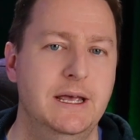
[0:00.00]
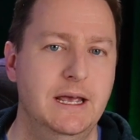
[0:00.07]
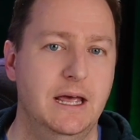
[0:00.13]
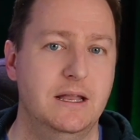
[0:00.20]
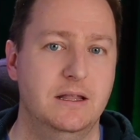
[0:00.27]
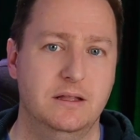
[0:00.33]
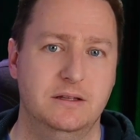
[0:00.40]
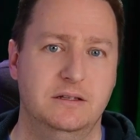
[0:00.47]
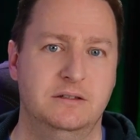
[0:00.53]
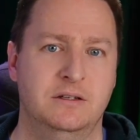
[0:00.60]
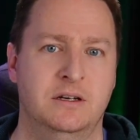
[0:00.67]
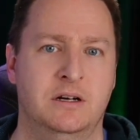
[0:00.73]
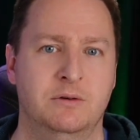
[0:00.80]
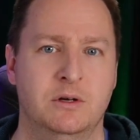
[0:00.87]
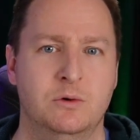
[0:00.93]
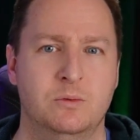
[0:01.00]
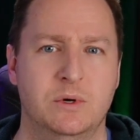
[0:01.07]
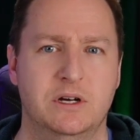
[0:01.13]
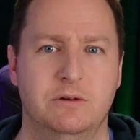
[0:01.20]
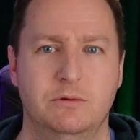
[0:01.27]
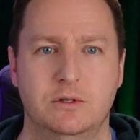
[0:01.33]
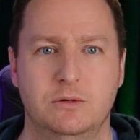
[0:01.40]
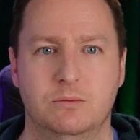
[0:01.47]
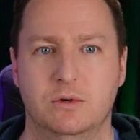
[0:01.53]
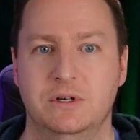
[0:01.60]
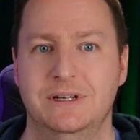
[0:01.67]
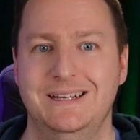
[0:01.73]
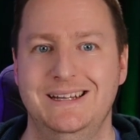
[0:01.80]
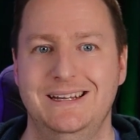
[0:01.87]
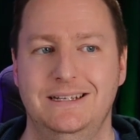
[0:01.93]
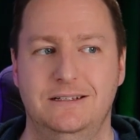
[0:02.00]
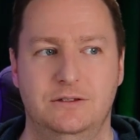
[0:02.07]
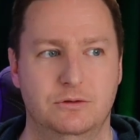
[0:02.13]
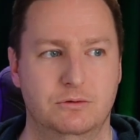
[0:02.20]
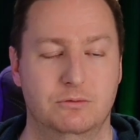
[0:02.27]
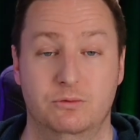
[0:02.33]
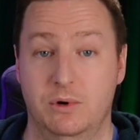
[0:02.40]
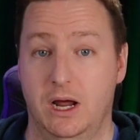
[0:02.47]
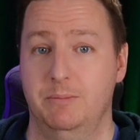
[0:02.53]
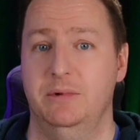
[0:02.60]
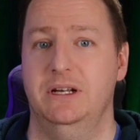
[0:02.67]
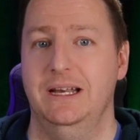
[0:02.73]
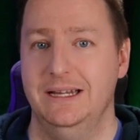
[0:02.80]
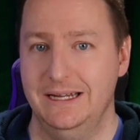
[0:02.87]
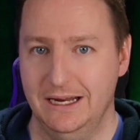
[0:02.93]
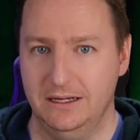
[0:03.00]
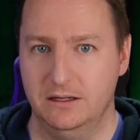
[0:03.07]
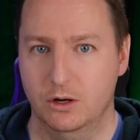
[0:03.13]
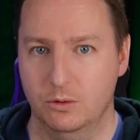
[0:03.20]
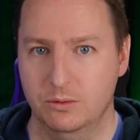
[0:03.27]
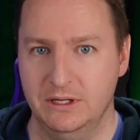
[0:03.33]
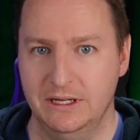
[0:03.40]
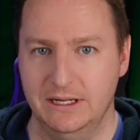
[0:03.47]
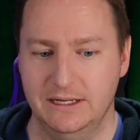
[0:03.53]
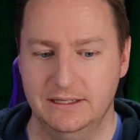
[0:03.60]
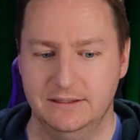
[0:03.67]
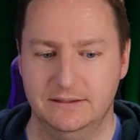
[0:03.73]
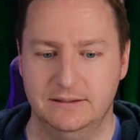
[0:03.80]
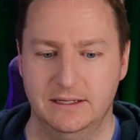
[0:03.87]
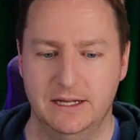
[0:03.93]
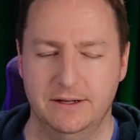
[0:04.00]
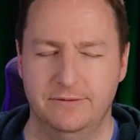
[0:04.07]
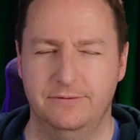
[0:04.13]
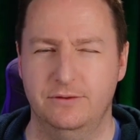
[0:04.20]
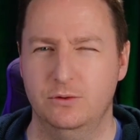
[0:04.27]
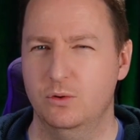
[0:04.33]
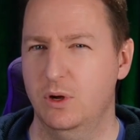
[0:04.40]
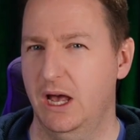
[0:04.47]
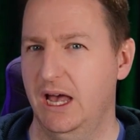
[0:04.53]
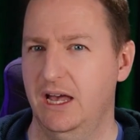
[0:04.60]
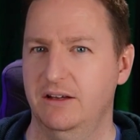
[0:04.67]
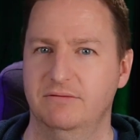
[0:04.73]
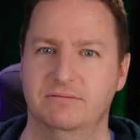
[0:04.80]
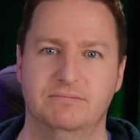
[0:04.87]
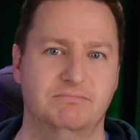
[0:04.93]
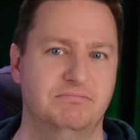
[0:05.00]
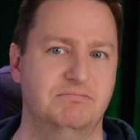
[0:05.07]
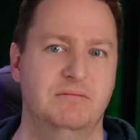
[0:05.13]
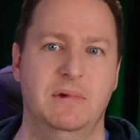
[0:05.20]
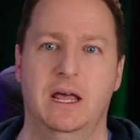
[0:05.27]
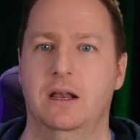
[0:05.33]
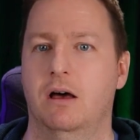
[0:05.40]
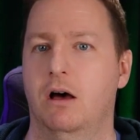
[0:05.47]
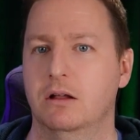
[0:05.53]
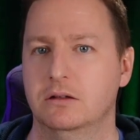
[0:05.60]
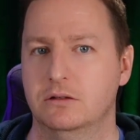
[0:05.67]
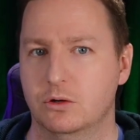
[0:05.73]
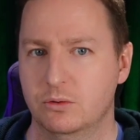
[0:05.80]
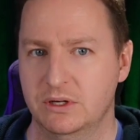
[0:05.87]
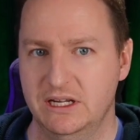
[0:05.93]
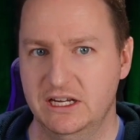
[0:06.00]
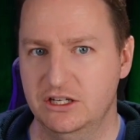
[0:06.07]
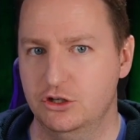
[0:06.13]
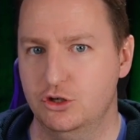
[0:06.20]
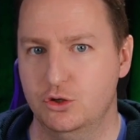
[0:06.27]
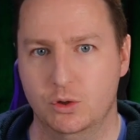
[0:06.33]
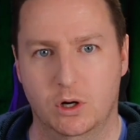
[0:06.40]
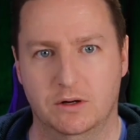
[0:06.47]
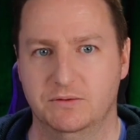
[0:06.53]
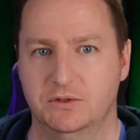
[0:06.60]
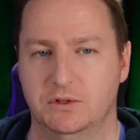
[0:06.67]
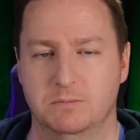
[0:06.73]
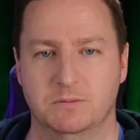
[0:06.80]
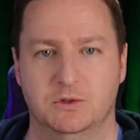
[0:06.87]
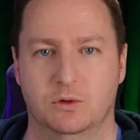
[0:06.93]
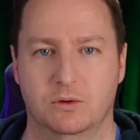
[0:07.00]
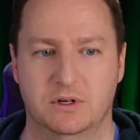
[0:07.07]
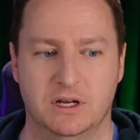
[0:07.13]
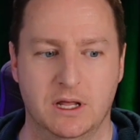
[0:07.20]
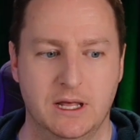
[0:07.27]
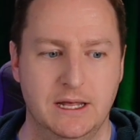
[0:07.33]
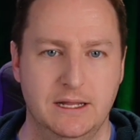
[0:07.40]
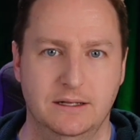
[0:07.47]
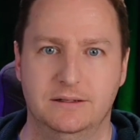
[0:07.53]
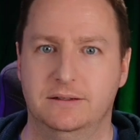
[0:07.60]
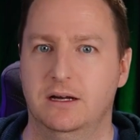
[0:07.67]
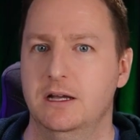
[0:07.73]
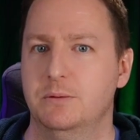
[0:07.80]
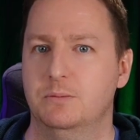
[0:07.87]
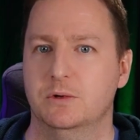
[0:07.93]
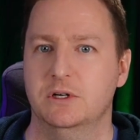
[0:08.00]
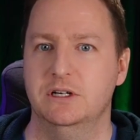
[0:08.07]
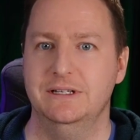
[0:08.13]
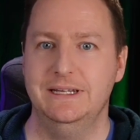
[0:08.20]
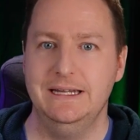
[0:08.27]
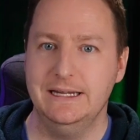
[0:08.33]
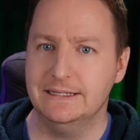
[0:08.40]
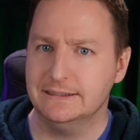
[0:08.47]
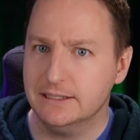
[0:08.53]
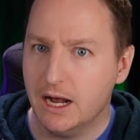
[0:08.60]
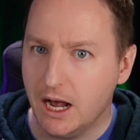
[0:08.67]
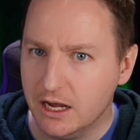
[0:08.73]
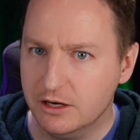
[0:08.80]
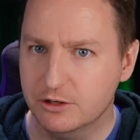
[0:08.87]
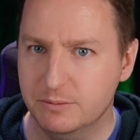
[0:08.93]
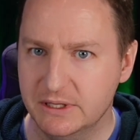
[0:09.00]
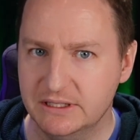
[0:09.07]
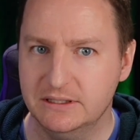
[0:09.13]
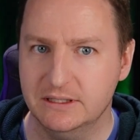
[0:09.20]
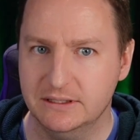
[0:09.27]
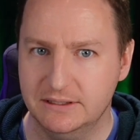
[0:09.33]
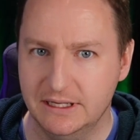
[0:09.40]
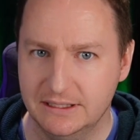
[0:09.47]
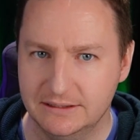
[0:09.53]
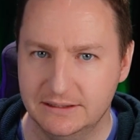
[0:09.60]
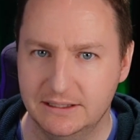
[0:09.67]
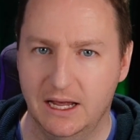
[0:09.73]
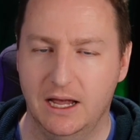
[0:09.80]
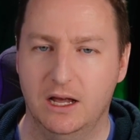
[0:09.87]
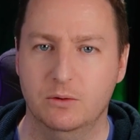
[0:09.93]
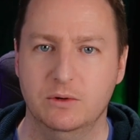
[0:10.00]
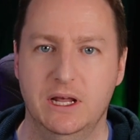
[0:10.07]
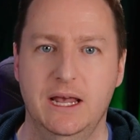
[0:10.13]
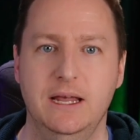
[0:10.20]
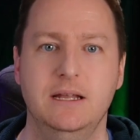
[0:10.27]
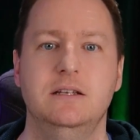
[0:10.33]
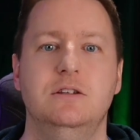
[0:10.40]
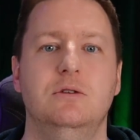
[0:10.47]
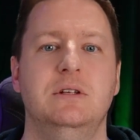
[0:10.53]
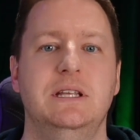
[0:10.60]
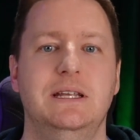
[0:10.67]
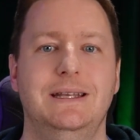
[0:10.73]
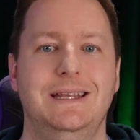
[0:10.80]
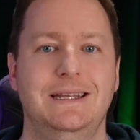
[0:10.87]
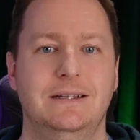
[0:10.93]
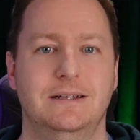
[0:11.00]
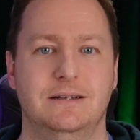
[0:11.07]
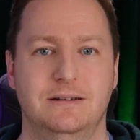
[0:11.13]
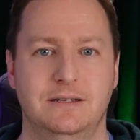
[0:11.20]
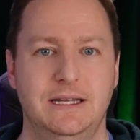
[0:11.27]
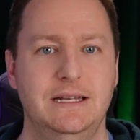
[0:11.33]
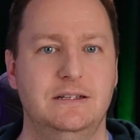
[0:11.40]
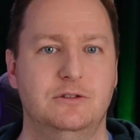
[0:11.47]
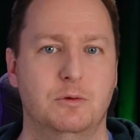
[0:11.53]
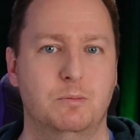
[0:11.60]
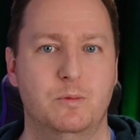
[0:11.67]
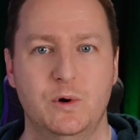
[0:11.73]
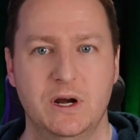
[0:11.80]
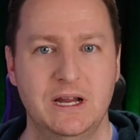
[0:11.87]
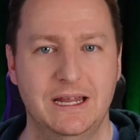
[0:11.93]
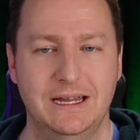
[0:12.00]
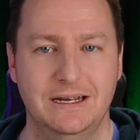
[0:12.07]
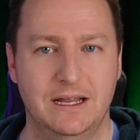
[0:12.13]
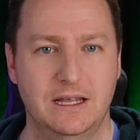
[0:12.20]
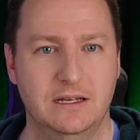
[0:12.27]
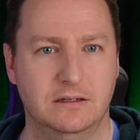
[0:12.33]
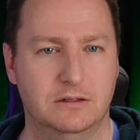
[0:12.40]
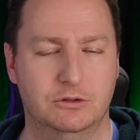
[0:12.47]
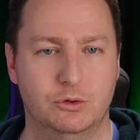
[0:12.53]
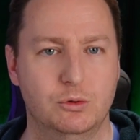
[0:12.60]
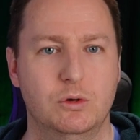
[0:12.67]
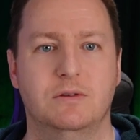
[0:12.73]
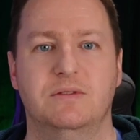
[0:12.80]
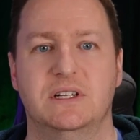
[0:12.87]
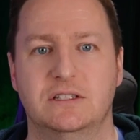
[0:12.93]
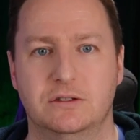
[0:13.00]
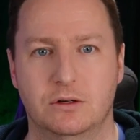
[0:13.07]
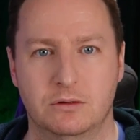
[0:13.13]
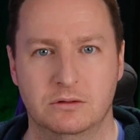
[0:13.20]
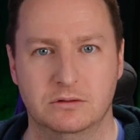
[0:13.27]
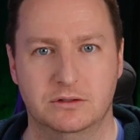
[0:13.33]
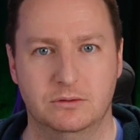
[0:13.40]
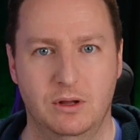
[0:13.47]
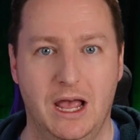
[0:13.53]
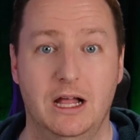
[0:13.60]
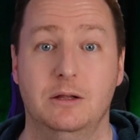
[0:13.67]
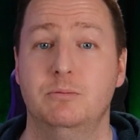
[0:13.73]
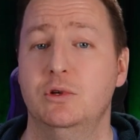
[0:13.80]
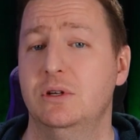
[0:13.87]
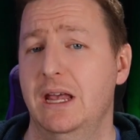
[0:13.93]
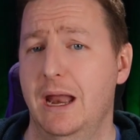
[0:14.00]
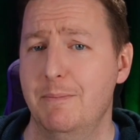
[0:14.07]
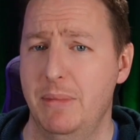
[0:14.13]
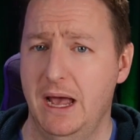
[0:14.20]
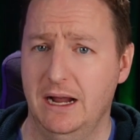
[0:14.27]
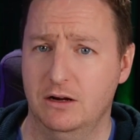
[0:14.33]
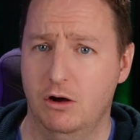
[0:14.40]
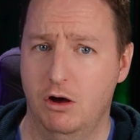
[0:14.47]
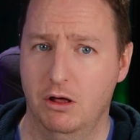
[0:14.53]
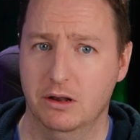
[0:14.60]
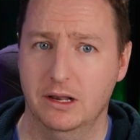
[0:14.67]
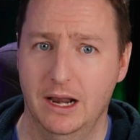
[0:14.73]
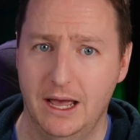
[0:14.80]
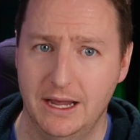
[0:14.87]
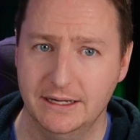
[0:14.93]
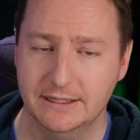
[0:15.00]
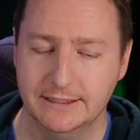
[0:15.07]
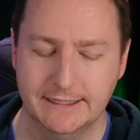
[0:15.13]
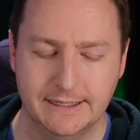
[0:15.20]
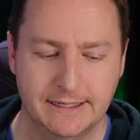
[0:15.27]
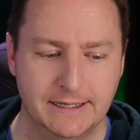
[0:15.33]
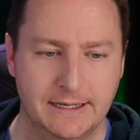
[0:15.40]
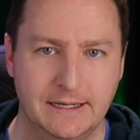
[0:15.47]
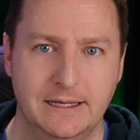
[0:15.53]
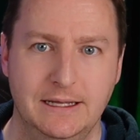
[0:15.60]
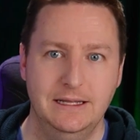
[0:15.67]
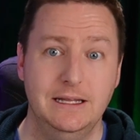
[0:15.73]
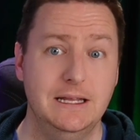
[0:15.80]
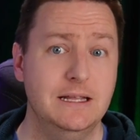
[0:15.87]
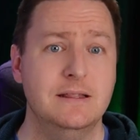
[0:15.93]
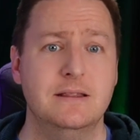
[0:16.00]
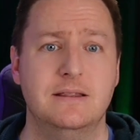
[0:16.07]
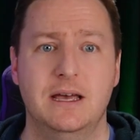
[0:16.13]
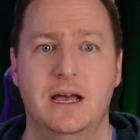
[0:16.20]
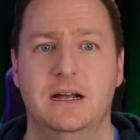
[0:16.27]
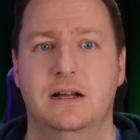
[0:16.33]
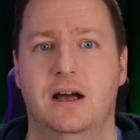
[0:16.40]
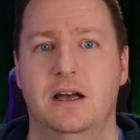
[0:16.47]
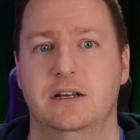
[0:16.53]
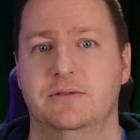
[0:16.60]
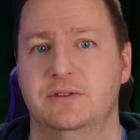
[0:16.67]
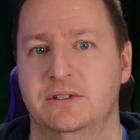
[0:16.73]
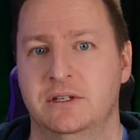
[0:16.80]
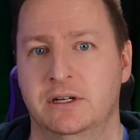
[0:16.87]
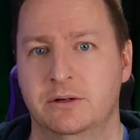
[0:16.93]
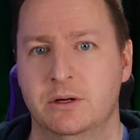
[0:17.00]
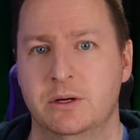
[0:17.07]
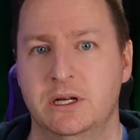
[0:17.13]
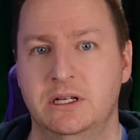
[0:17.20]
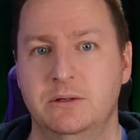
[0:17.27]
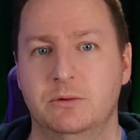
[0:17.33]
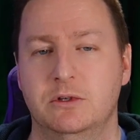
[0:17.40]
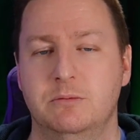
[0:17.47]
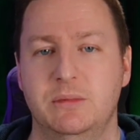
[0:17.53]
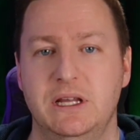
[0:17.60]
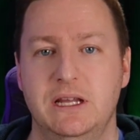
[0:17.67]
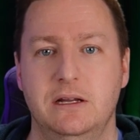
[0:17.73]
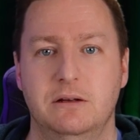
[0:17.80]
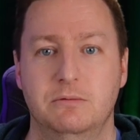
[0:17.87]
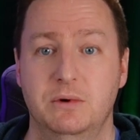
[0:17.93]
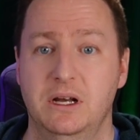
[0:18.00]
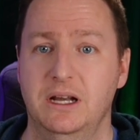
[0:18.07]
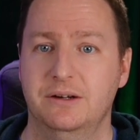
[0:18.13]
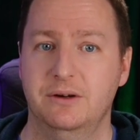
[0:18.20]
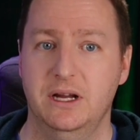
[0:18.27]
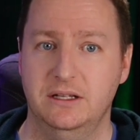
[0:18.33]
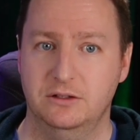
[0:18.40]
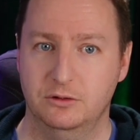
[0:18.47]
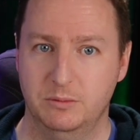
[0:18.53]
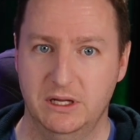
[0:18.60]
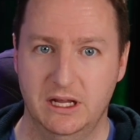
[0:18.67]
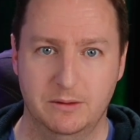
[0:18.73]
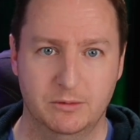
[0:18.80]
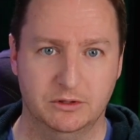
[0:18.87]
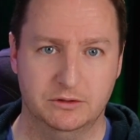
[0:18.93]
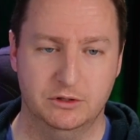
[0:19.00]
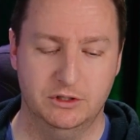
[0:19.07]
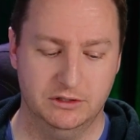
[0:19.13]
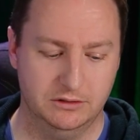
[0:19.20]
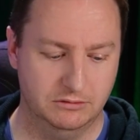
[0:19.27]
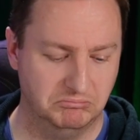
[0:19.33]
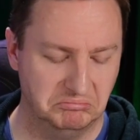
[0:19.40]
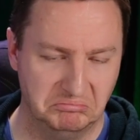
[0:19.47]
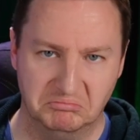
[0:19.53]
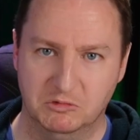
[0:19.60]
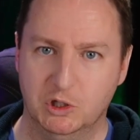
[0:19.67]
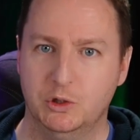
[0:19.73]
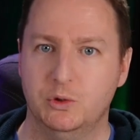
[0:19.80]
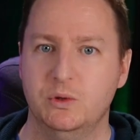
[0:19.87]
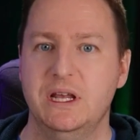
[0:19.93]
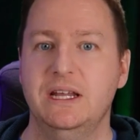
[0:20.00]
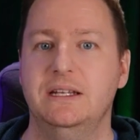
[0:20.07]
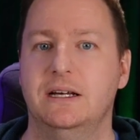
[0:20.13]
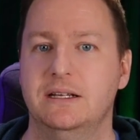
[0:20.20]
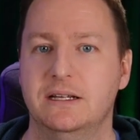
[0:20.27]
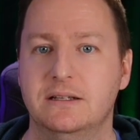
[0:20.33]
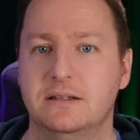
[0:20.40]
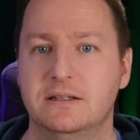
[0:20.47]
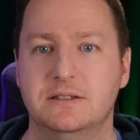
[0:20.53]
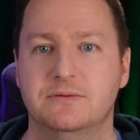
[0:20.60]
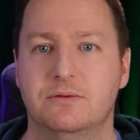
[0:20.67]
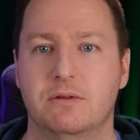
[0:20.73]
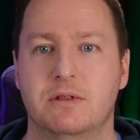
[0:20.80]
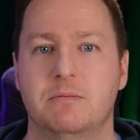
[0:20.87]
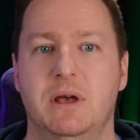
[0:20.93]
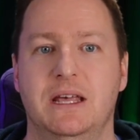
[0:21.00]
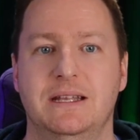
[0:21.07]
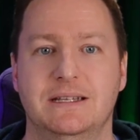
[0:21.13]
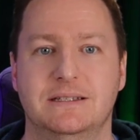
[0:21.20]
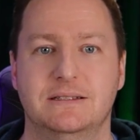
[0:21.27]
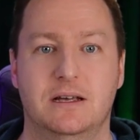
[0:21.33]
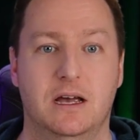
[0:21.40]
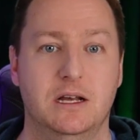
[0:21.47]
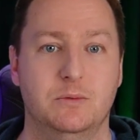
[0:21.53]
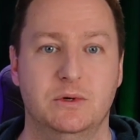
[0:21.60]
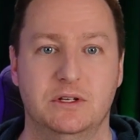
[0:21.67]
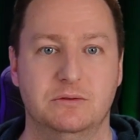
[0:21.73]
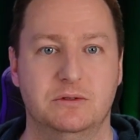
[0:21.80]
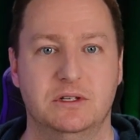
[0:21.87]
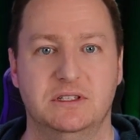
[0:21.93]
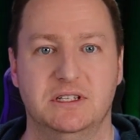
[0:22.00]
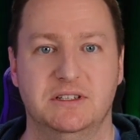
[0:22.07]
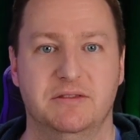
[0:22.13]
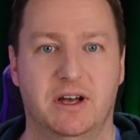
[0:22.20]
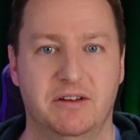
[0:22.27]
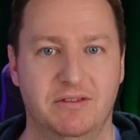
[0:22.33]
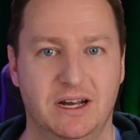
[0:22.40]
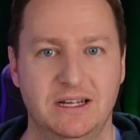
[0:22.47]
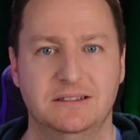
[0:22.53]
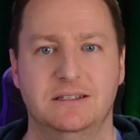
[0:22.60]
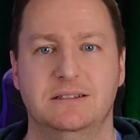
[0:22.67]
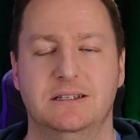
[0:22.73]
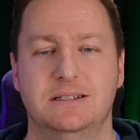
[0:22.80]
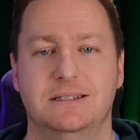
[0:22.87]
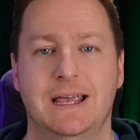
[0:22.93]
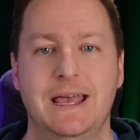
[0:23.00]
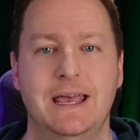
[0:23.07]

Another scenario where you would need to rapidly get going is if you have an ongoing issue of some sort. The type where the entire business is down and you need to bring in a crew of externals to help you get back online. In that kind of scenario, it would be really great to be able to just create identities for them and assign Windows 365 licenses,